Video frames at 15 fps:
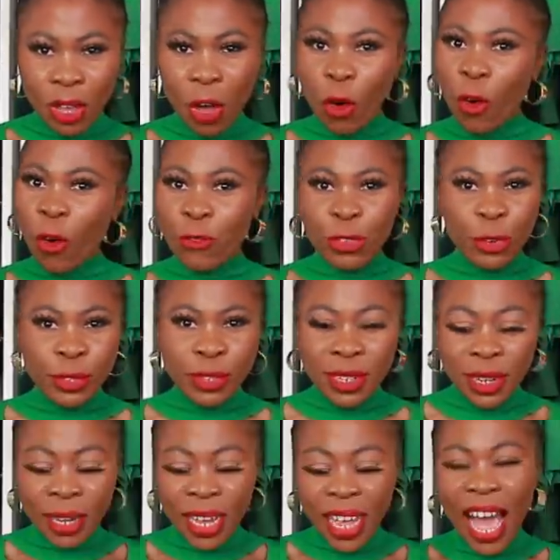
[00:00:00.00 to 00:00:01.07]

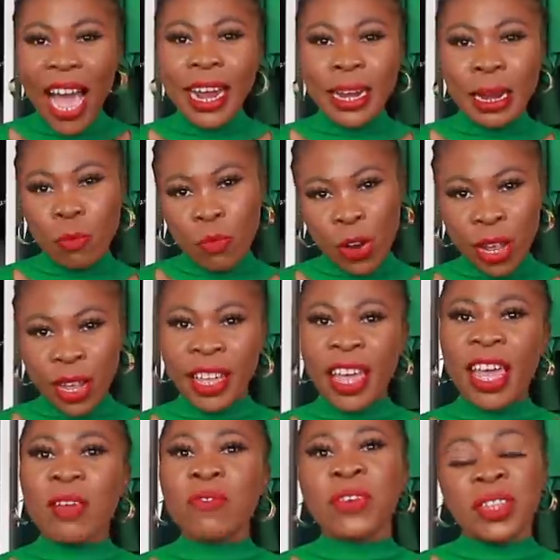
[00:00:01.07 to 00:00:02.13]
Obviously, I am
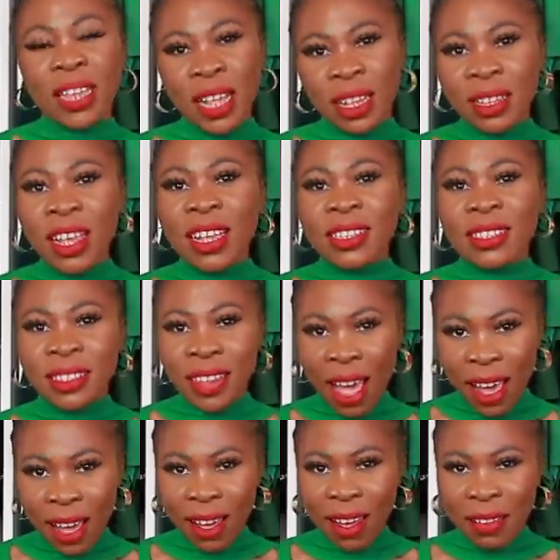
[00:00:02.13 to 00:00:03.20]
wearing everything
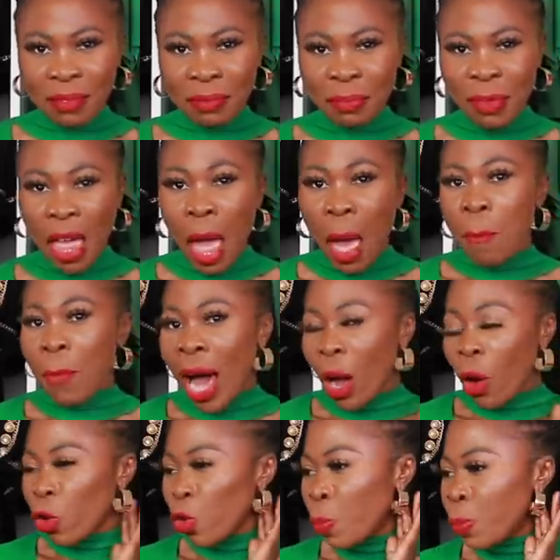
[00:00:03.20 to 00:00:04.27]
Zara.
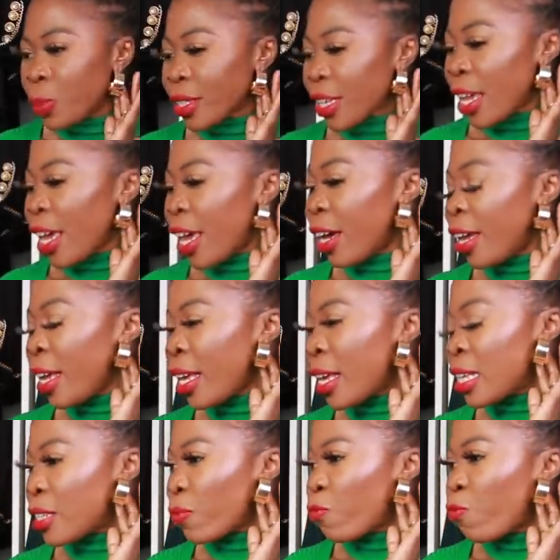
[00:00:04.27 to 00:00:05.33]
My oops earring
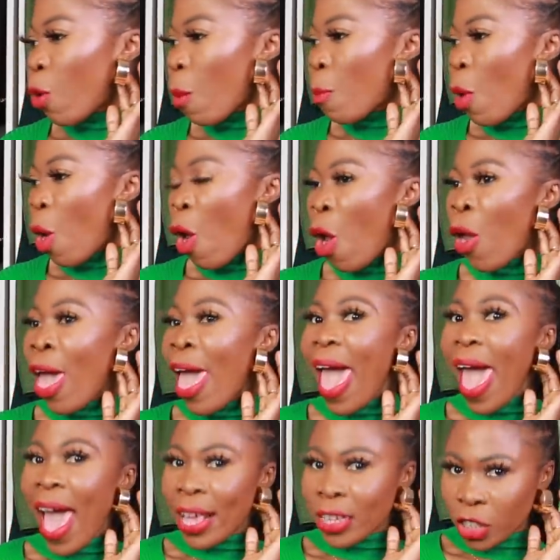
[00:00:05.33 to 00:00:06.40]
is from uh,
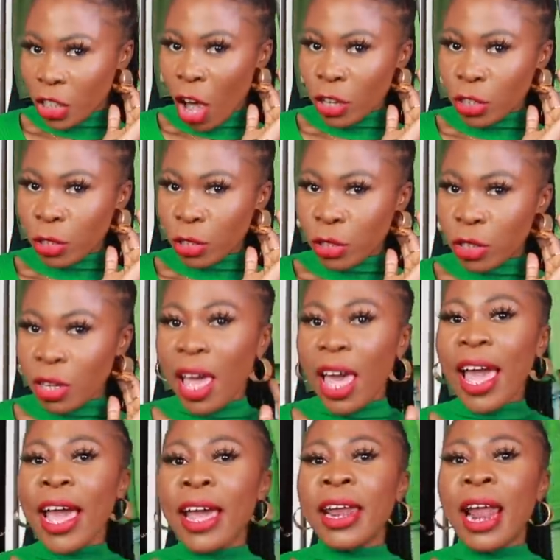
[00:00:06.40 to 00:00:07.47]
ASOS
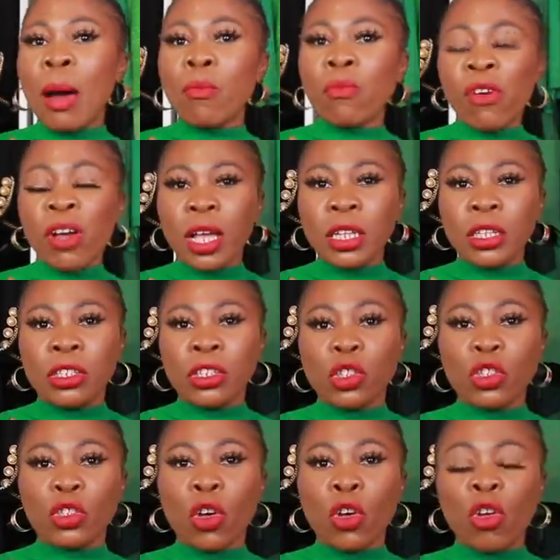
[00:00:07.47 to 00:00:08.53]
and I'm wearing
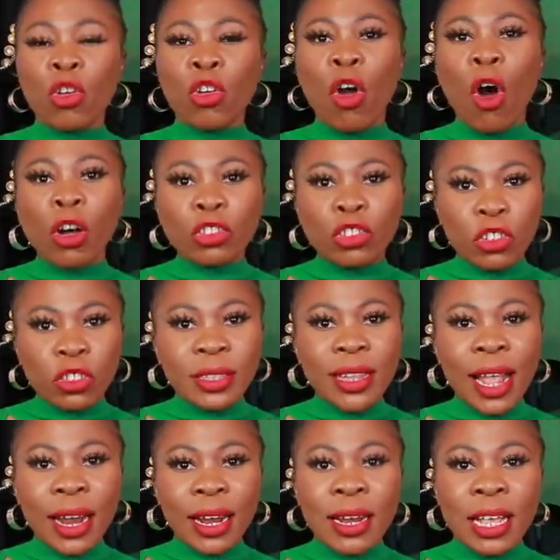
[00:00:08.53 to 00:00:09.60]
this uh, gorgeous
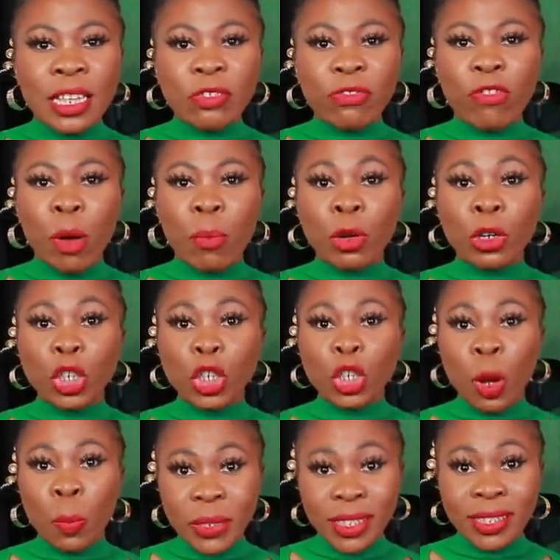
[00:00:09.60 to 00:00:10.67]
necklace from a
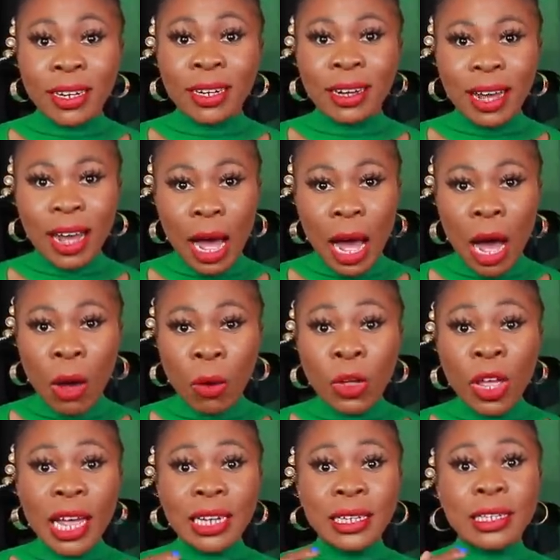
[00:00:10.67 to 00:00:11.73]
shop Sun
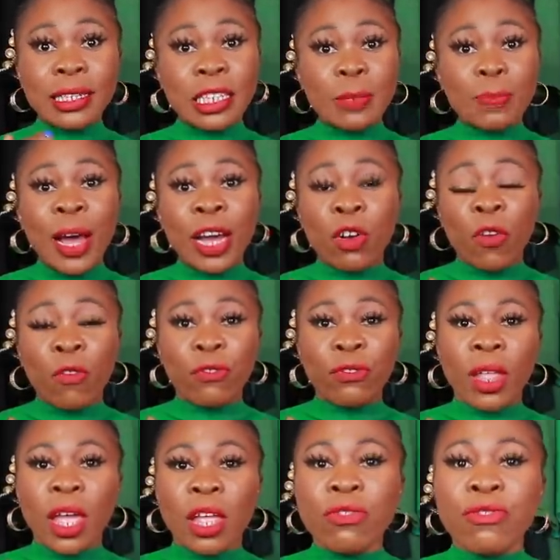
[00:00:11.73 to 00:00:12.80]
account this is part
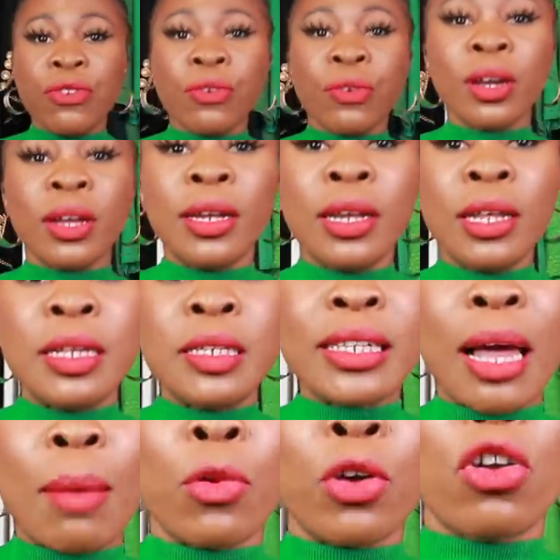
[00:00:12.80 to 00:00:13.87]
of their new
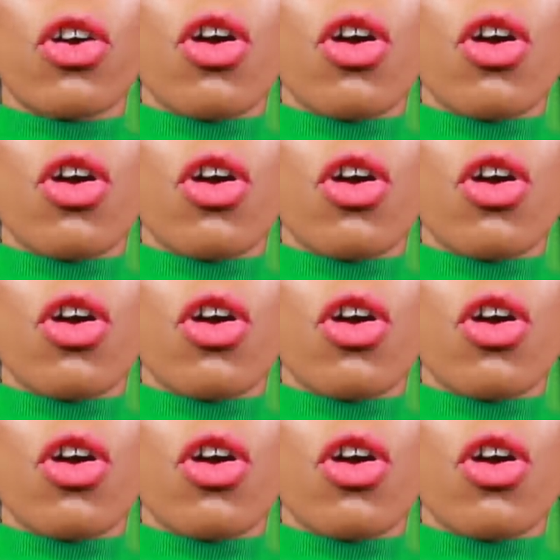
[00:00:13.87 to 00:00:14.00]
release I'm gonna